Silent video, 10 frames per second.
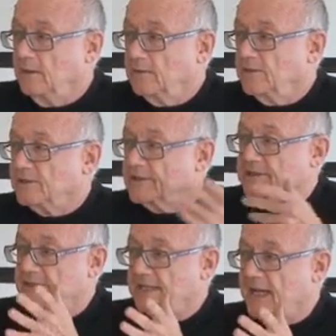You can
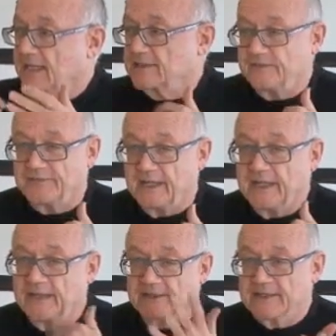just attack,
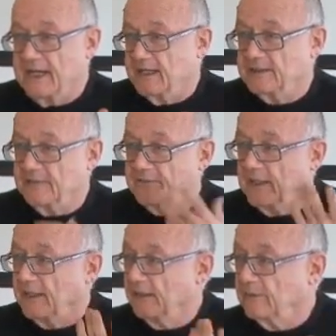defend,
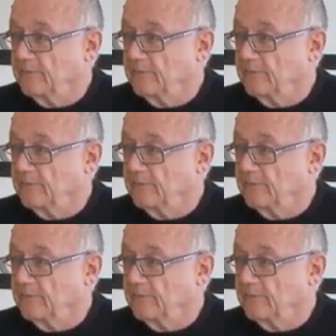defend.